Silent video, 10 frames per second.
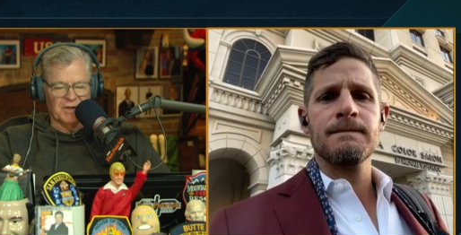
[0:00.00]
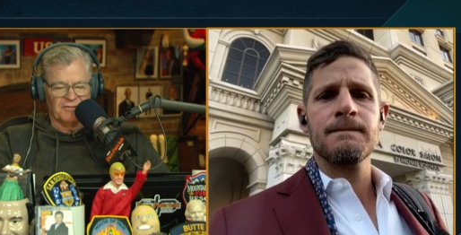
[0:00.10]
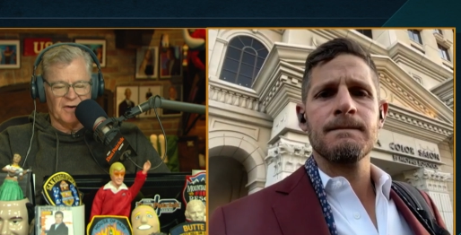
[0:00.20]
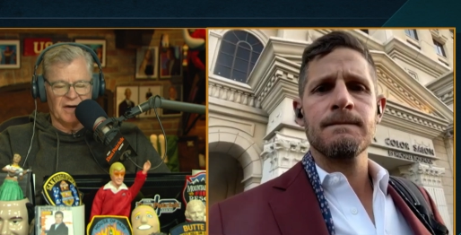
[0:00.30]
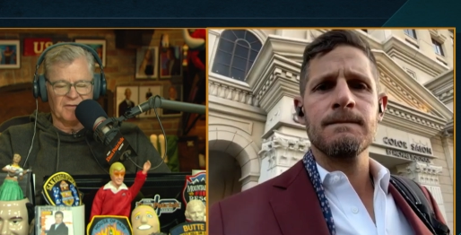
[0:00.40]

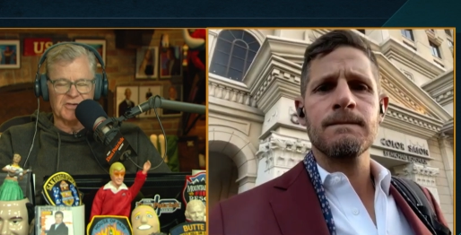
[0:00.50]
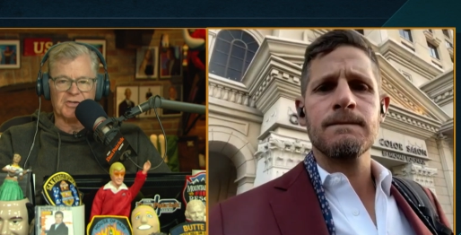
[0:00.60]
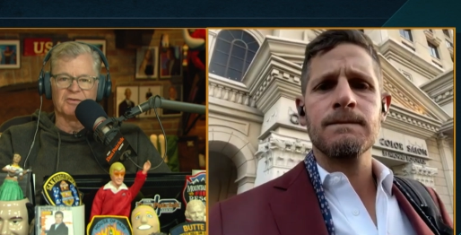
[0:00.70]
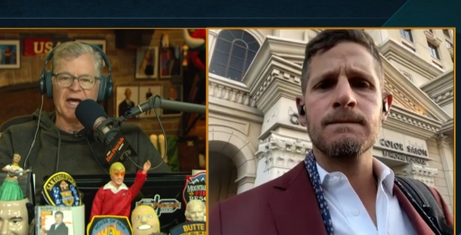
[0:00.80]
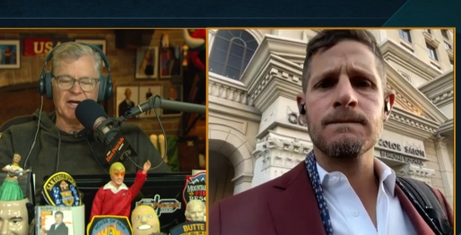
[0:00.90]
Speaker 1: to five
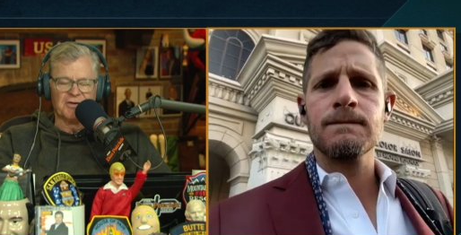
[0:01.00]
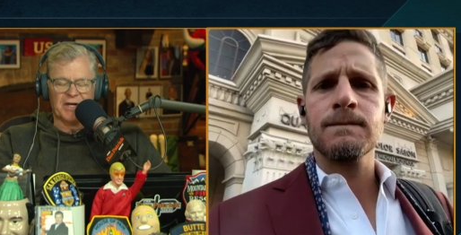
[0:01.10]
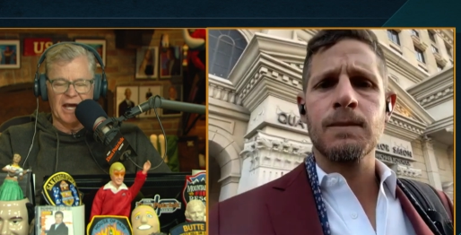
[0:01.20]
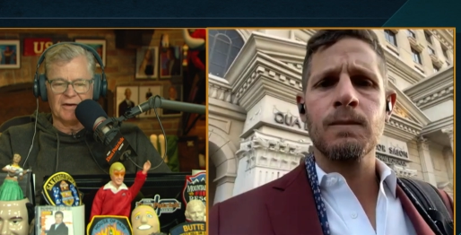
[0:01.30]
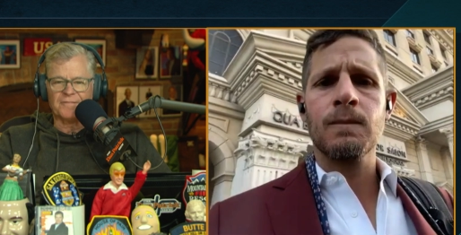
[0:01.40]
Eastern. Thank you,
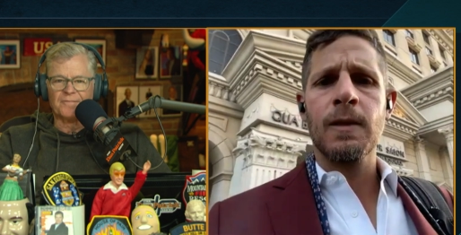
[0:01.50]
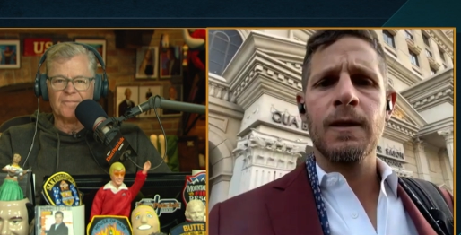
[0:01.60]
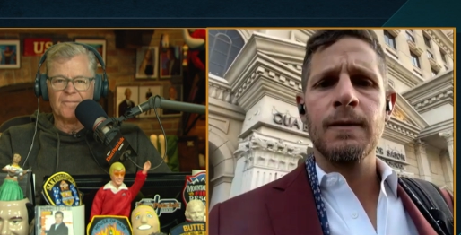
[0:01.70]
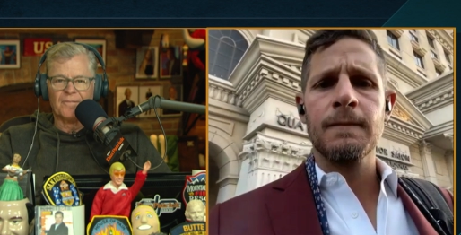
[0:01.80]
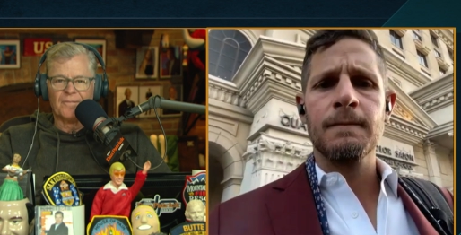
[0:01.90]
Dan.
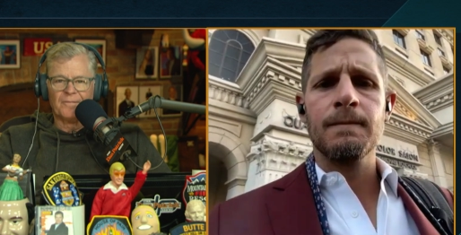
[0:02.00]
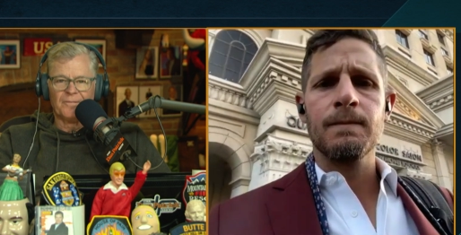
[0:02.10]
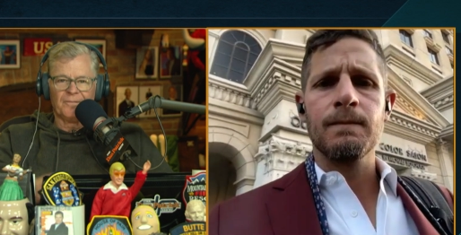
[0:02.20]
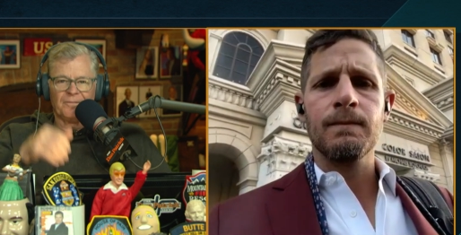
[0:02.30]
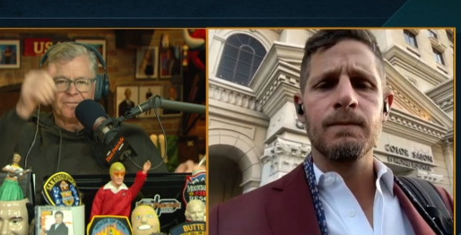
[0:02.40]

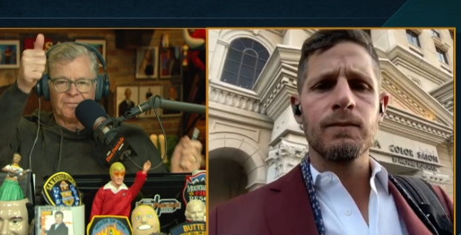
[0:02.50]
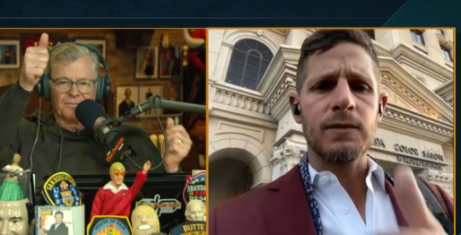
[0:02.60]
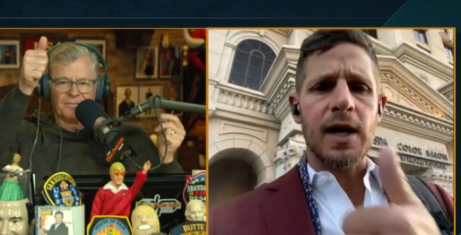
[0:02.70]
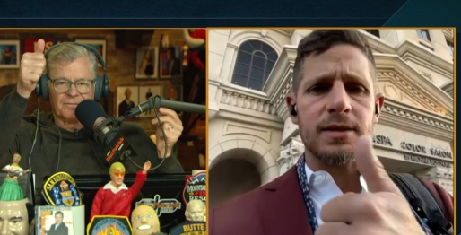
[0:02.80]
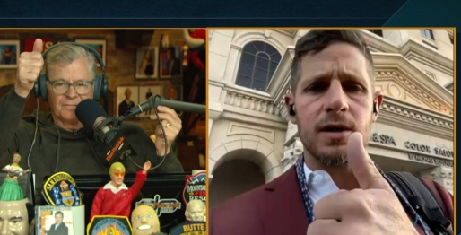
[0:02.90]

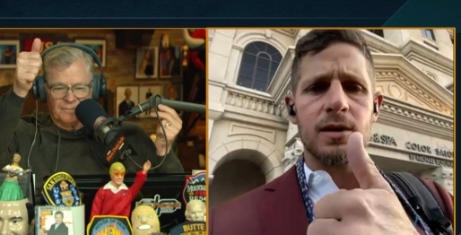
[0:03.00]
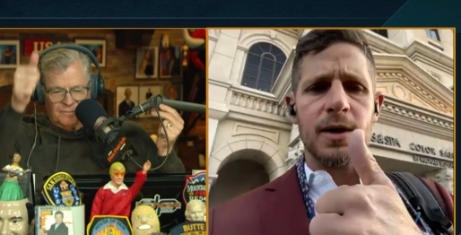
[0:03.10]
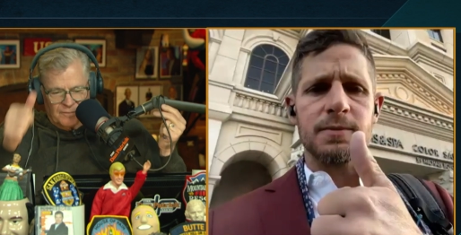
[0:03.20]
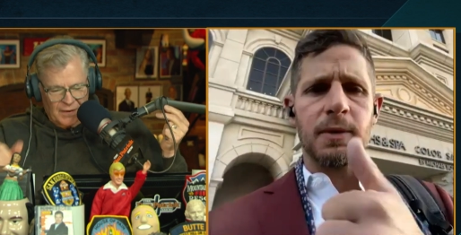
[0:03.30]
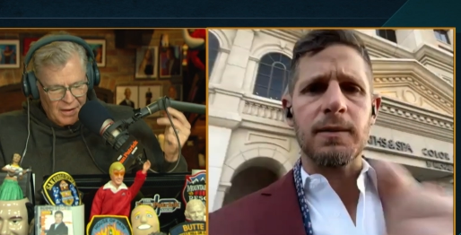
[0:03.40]
Thanks, Dan.
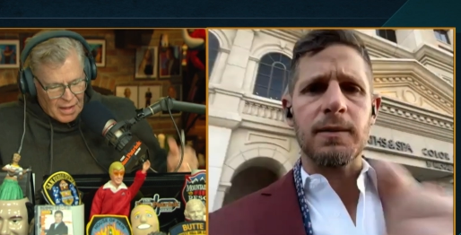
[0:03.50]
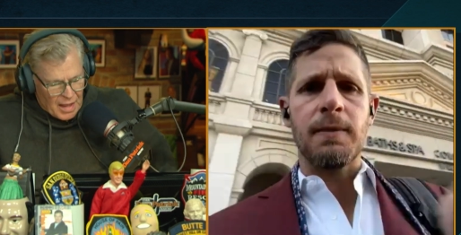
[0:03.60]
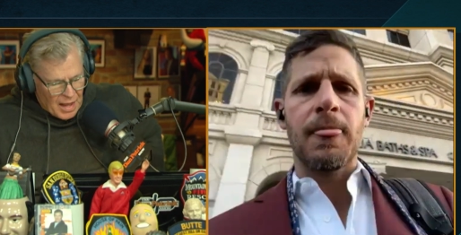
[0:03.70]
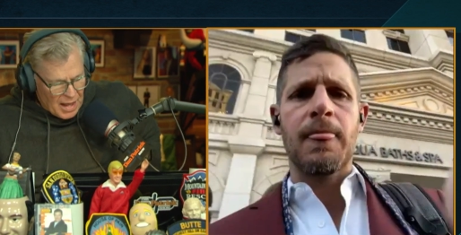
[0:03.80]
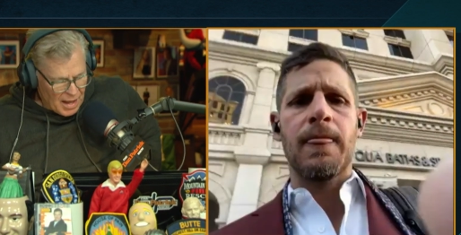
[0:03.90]
You're the best, bud.
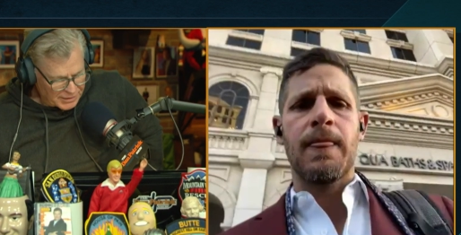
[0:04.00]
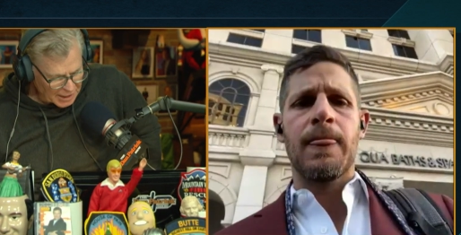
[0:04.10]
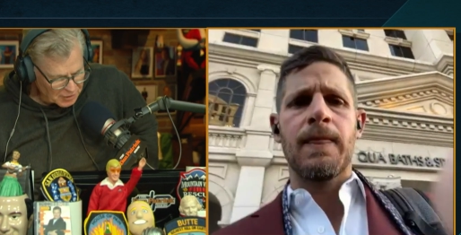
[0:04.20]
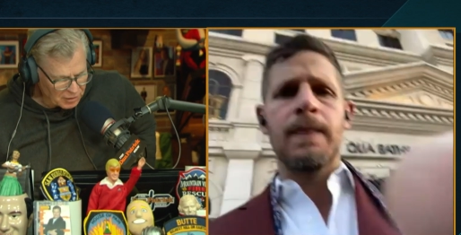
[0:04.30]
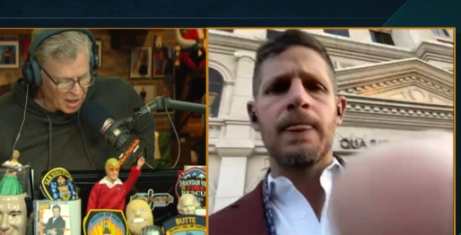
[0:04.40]

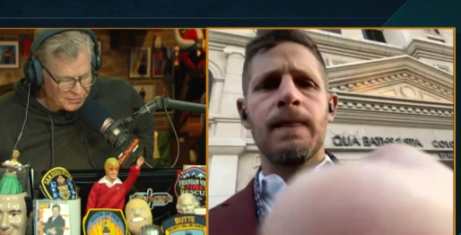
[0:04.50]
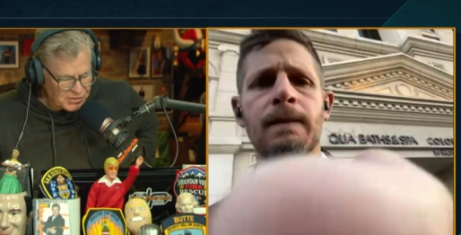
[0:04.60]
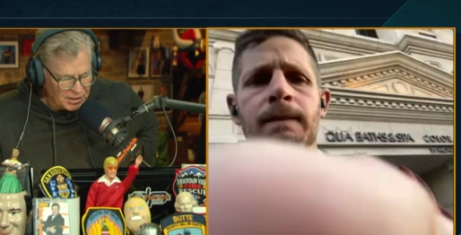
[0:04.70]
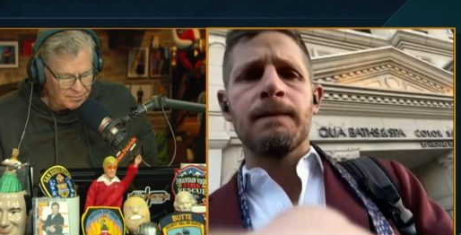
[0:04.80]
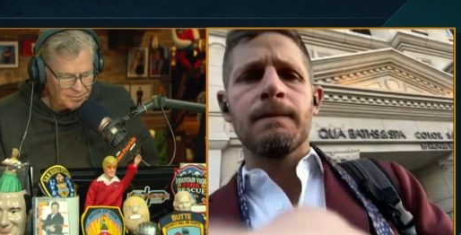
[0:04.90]
Dan Orlovsky,